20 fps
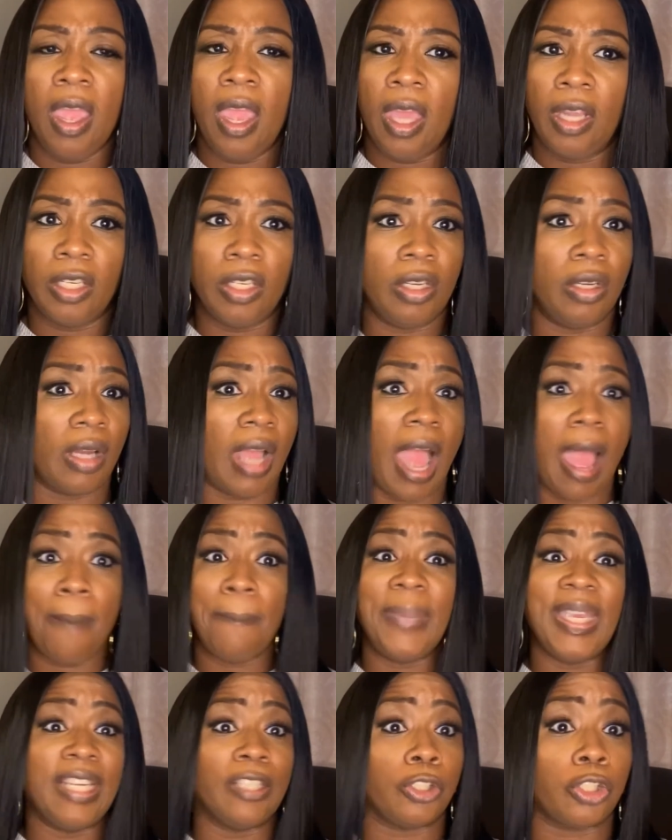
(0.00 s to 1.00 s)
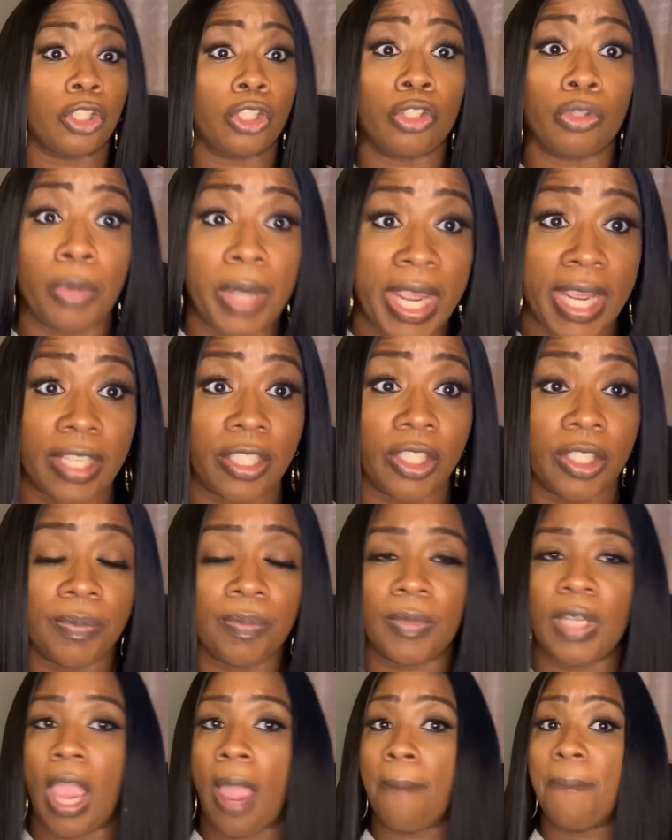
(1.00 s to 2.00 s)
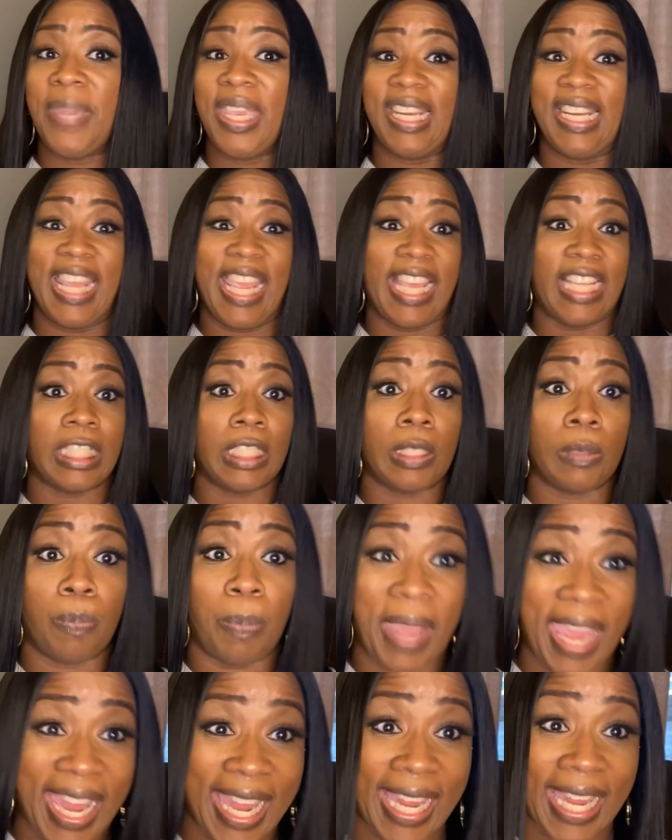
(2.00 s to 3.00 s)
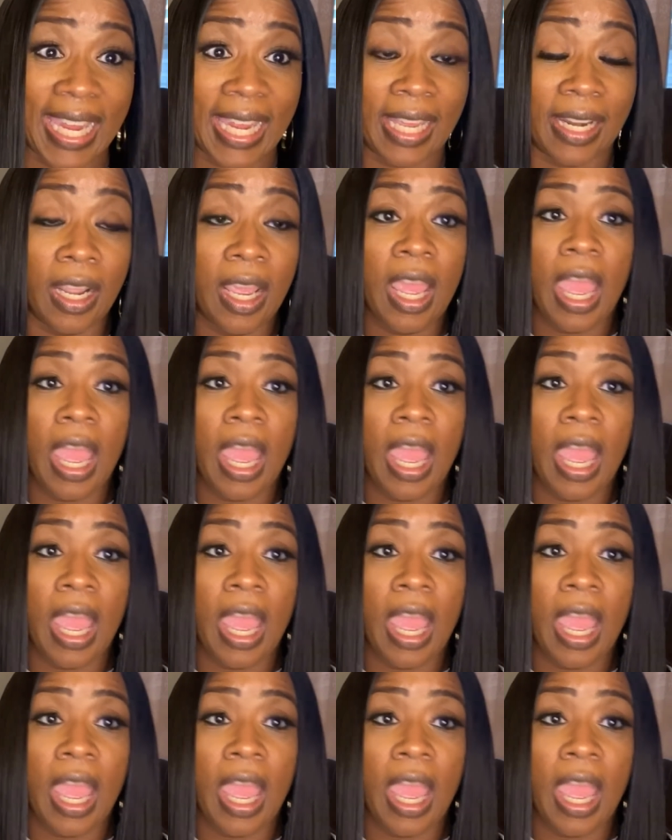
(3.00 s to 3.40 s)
look, I'm being stretched. I'm being expanded.